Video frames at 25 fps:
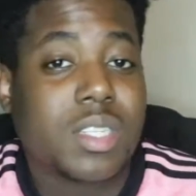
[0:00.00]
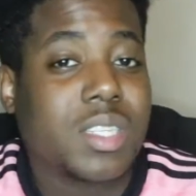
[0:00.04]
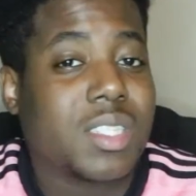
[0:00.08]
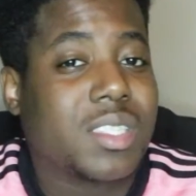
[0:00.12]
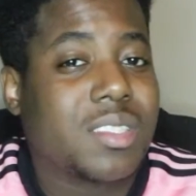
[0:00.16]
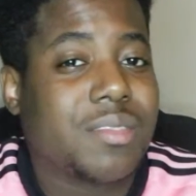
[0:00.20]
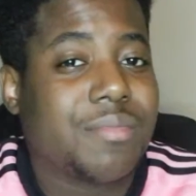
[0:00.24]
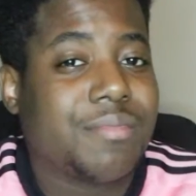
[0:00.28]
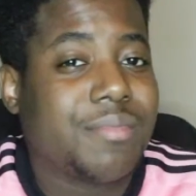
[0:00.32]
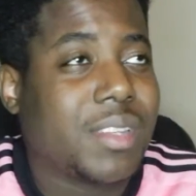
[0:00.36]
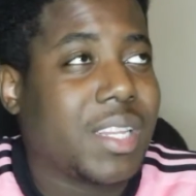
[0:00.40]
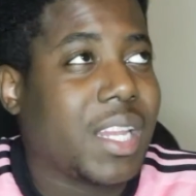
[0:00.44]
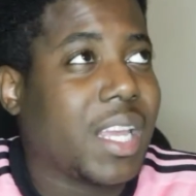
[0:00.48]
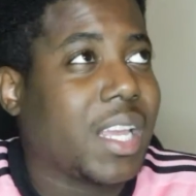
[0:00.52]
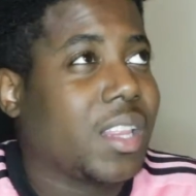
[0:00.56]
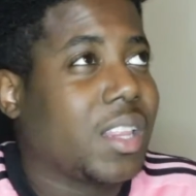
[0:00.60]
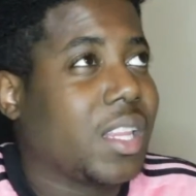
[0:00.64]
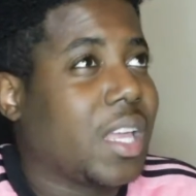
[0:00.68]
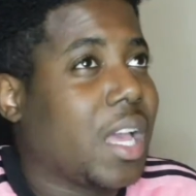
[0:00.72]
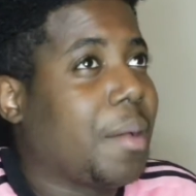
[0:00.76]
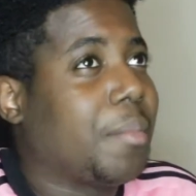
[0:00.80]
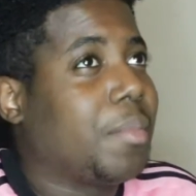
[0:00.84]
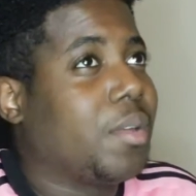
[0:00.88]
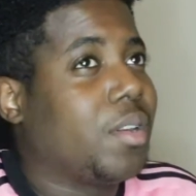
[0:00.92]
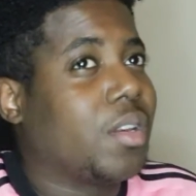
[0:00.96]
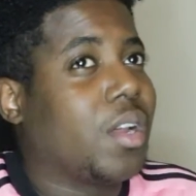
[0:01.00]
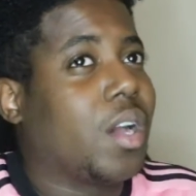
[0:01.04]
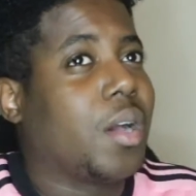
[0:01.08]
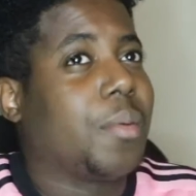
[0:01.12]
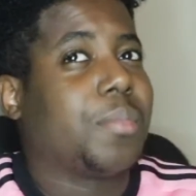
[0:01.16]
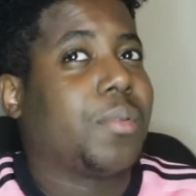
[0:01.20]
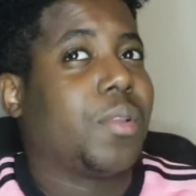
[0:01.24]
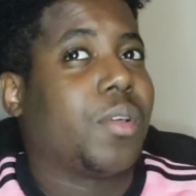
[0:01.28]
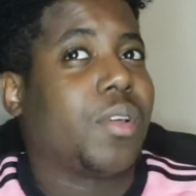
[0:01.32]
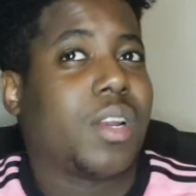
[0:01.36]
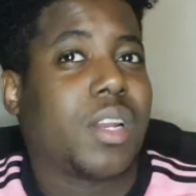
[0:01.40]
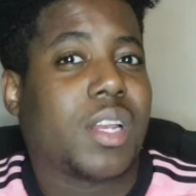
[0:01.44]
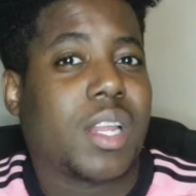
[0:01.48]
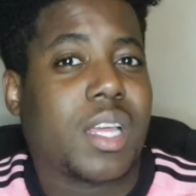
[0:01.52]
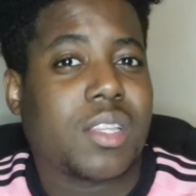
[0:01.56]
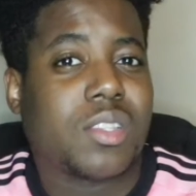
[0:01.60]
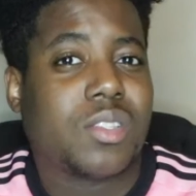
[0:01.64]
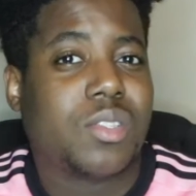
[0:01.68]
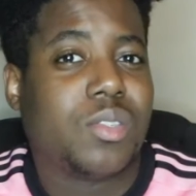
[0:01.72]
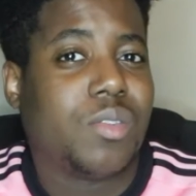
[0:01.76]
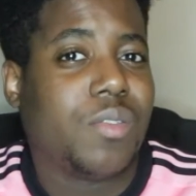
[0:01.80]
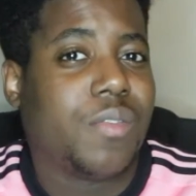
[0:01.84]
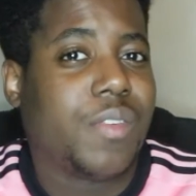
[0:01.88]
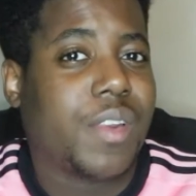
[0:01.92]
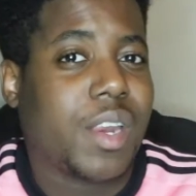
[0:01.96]
Cause lately I've been uploading
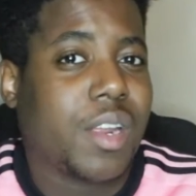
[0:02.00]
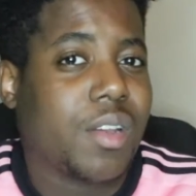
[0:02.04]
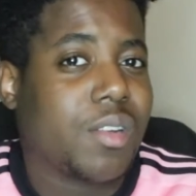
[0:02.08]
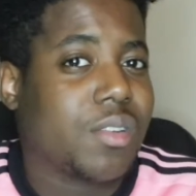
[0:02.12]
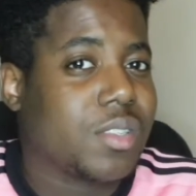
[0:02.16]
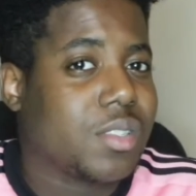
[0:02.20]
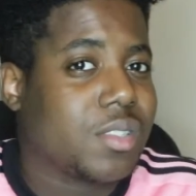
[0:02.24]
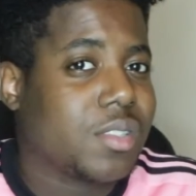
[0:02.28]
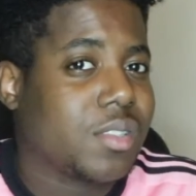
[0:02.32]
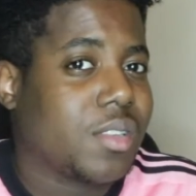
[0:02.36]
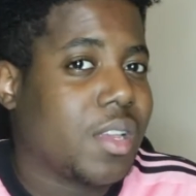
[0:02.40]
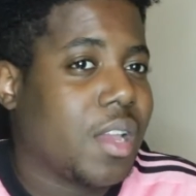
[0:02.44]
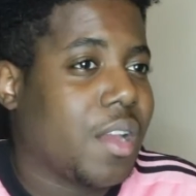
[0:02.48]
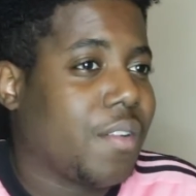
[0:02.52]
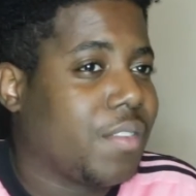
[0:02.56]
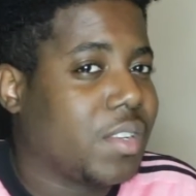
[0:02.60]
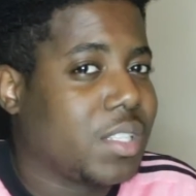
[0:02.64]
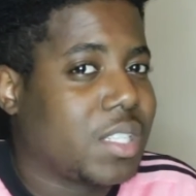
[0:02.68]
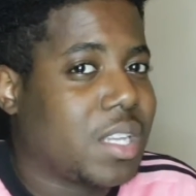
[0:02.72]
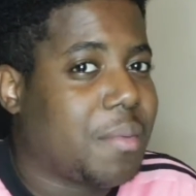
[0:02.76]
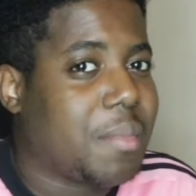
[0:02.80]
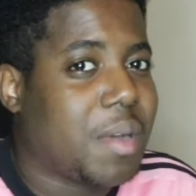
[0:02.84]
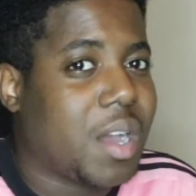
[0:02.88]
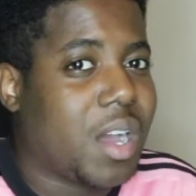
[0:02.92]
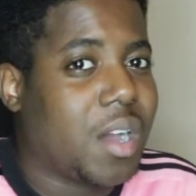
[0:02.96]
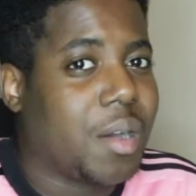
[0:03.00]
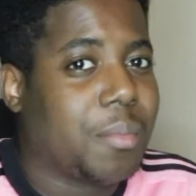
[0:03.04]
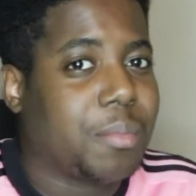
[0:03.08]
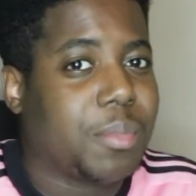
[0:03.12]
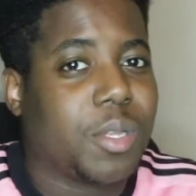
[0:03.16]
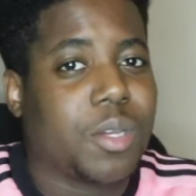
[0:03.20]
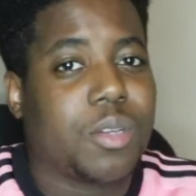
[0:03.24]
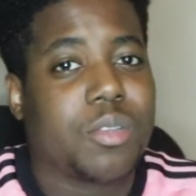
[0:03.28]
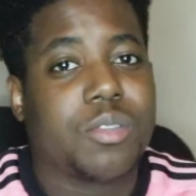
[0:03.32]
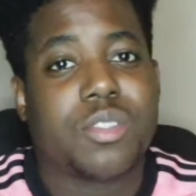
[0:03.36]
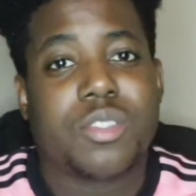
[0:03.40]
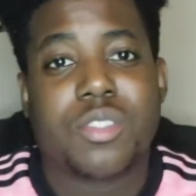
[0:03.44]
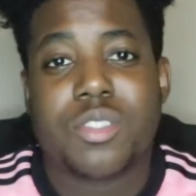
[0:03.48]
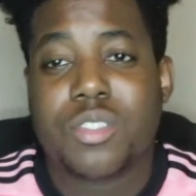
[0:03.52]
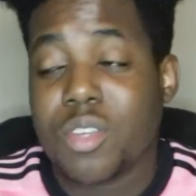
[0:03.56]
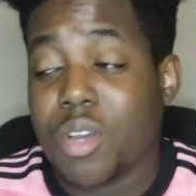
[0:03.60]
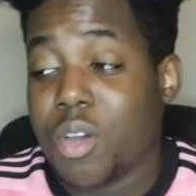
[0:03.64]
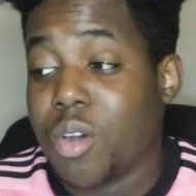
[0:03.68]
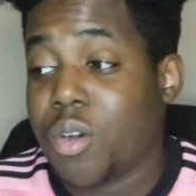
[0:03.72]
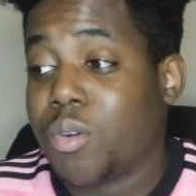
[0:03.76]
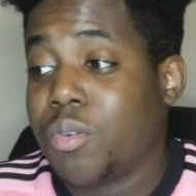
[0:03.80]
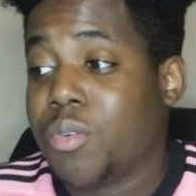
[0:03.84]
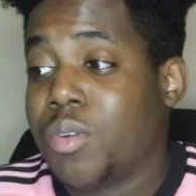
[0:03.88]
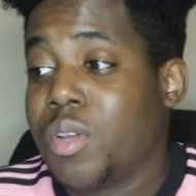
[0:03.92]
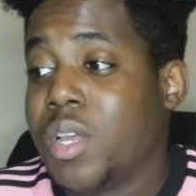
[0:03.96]
like two videos every time I upload.
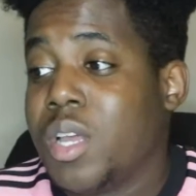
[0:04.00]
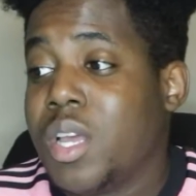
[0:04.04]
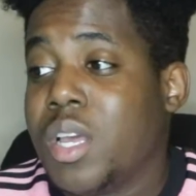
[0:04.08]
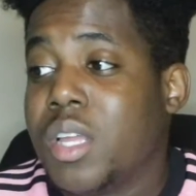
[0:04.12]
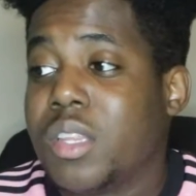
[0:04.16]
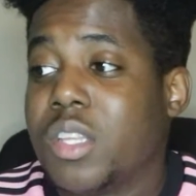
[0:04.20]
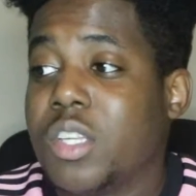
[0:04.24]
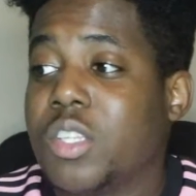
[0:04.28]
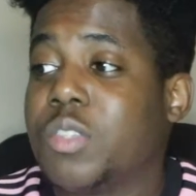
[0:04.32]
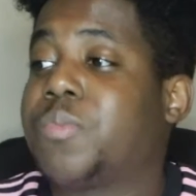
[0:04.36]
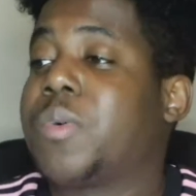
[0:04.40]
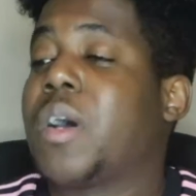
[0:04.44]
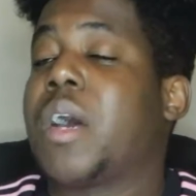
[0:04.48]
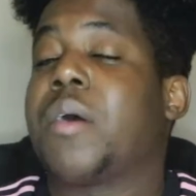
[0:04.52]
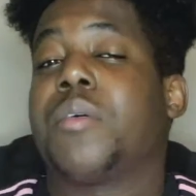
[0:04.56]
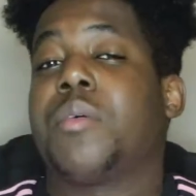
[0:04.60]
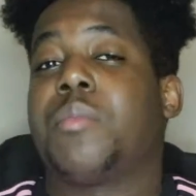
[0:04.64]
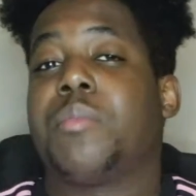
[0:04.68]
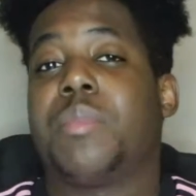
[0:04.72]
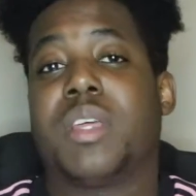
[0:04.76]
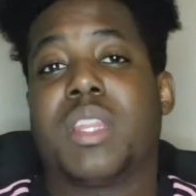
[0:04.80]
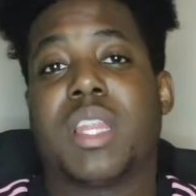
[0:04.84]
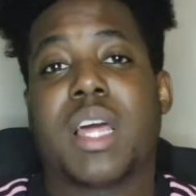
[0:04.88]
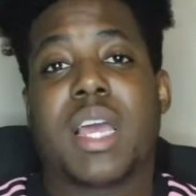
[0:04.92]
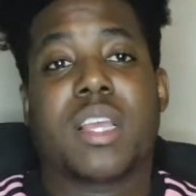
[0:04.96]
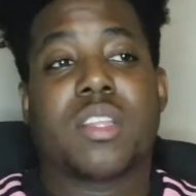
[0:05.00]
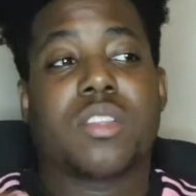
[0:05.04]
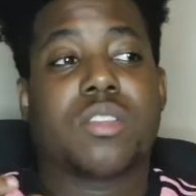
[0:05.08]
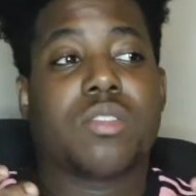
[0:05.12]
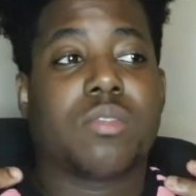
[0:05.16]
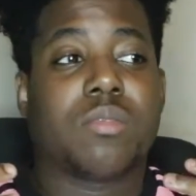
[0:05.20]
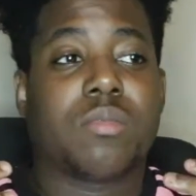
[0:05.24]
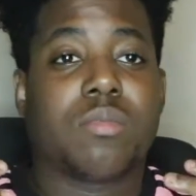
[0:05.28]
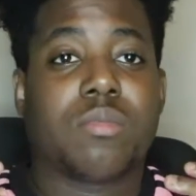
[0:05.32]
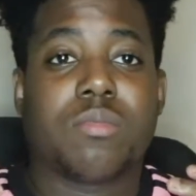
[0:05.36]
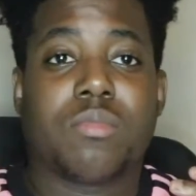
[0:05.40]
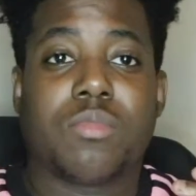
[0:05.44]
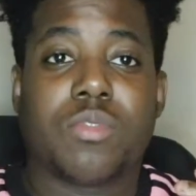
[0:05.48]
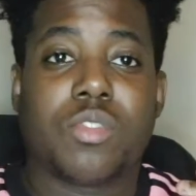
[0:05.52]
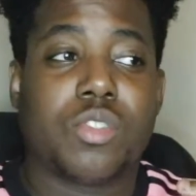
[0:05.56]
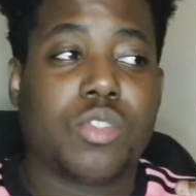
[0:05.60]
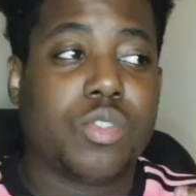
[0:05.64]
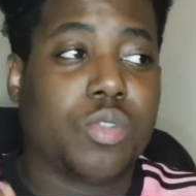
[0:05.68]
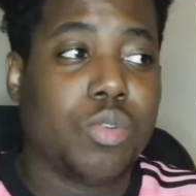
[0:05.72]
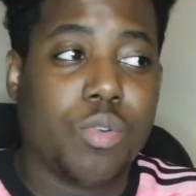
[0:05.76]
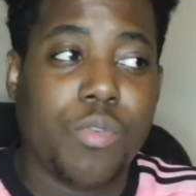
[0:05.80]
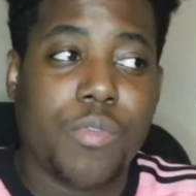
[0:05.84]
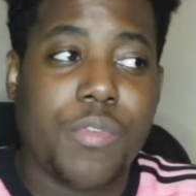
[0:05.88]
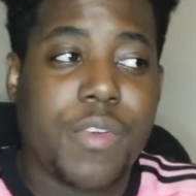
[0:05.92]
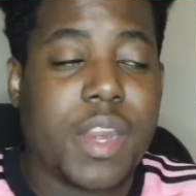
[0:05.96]
So there'll probably be like
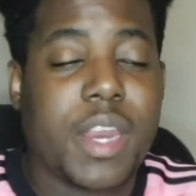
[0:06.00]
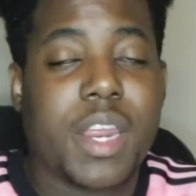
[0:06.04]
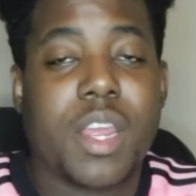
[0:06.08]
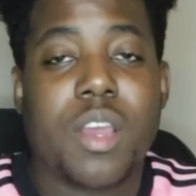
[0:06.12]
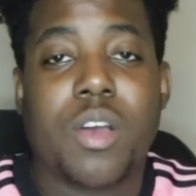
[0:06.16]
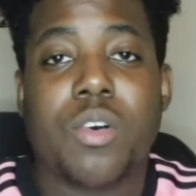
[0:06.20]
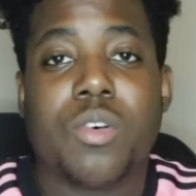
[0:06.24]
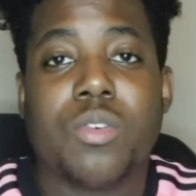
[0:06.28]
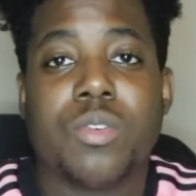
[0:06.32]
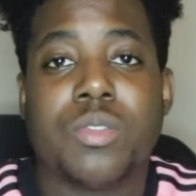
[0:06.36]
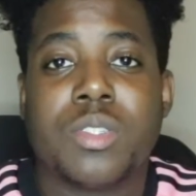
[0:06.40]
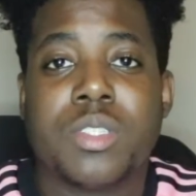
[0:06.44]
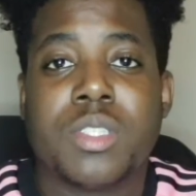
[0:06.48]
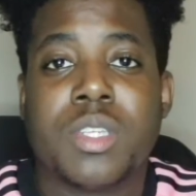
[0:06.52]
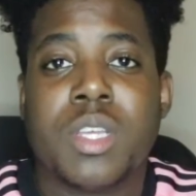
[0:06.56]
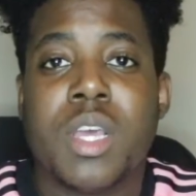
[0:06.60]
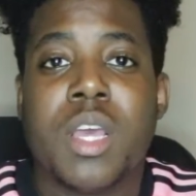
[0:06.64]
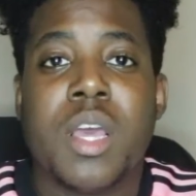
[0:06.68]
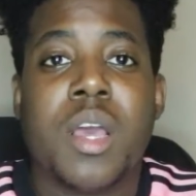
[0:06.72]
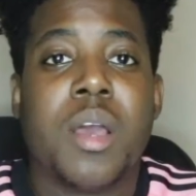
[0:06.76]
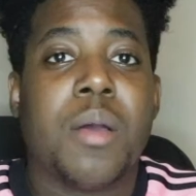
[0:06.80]
two videos